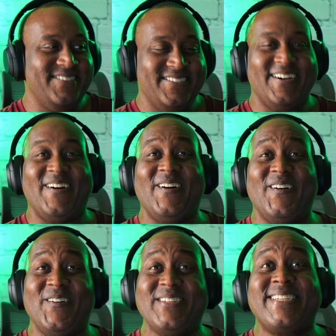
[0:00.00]

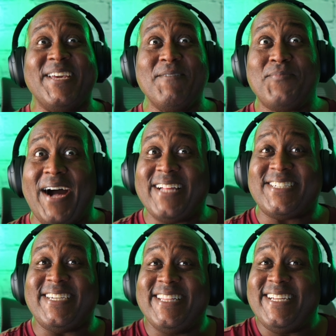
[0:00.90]
Oh, Kim
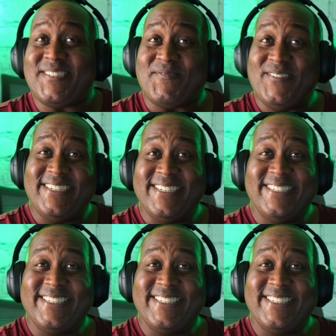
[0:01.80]
Kenpachi in this one?